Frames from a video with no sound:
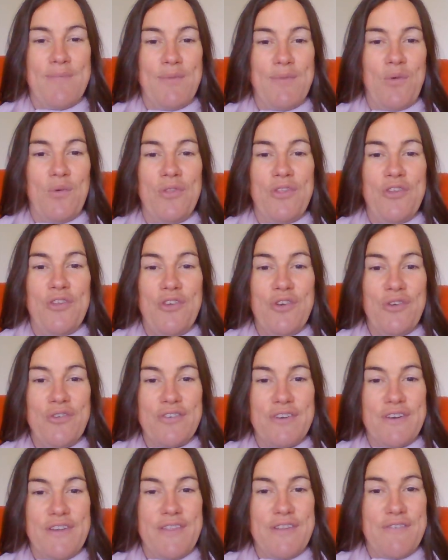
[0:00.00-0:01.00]
All the
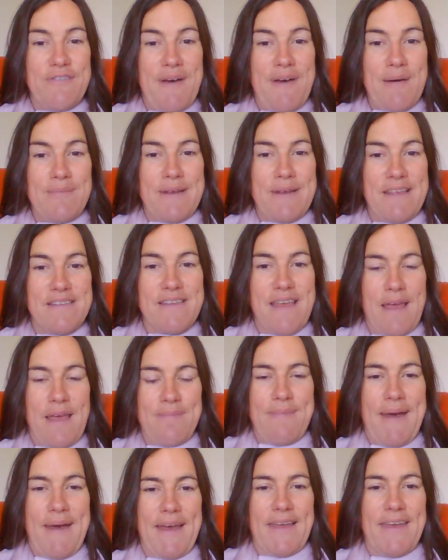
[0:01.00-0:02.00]
children and the families
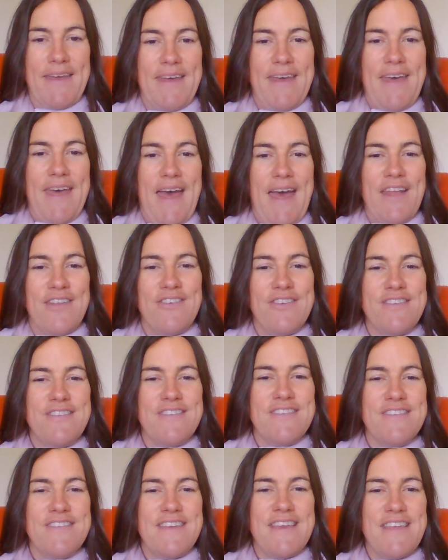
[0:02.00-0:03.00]
came back, and just
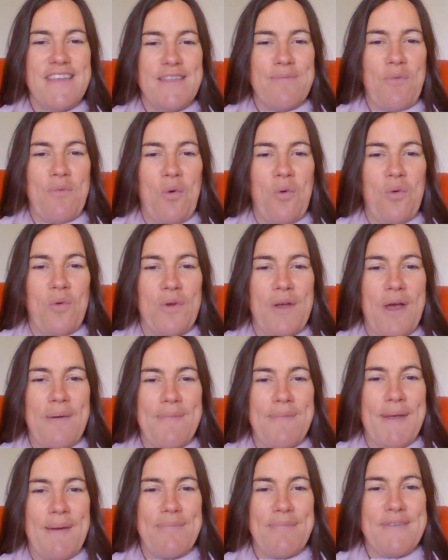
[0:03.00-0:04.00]
to see them all
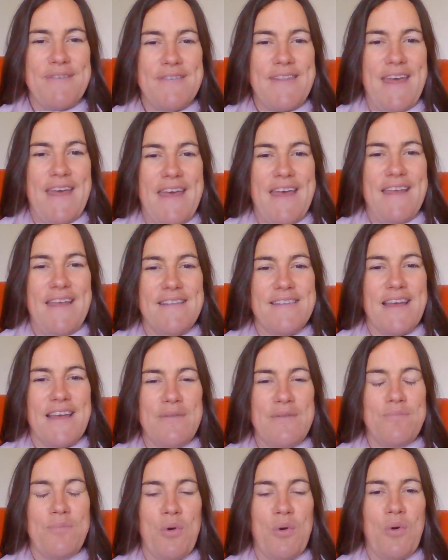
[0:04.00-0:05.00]
coming up the stairs
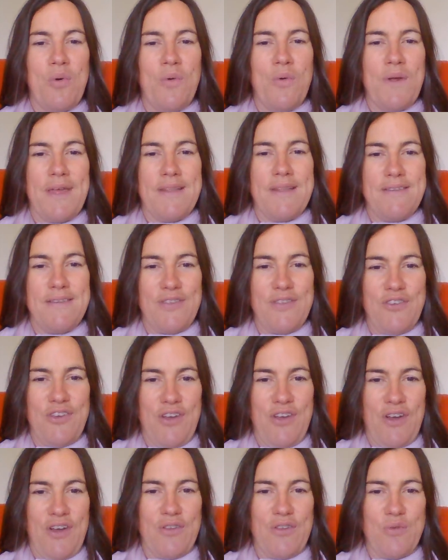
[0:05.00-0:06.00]
and pouring into the
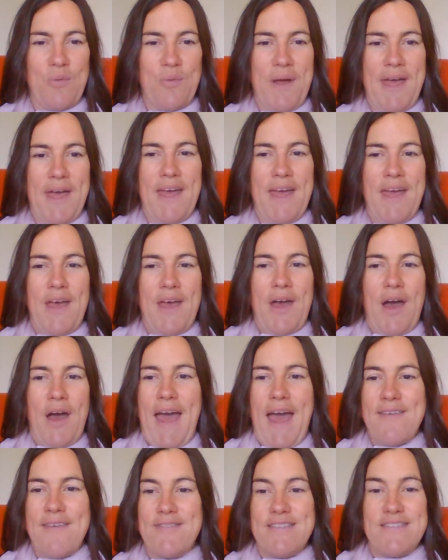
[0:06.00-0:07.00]
church where
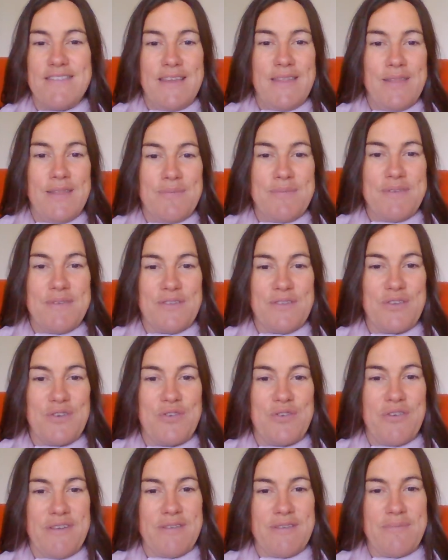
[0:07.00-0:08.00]
I hadn't seen them since
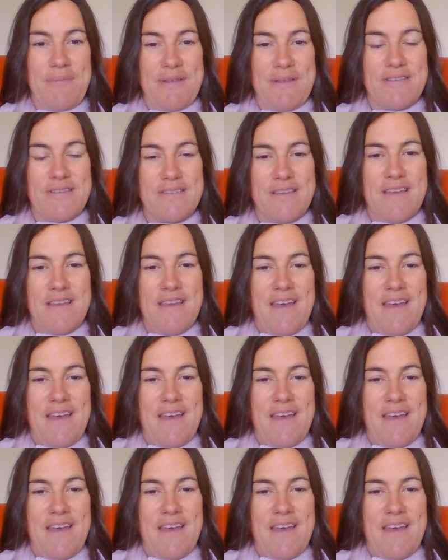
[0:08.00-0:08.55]
Christmas,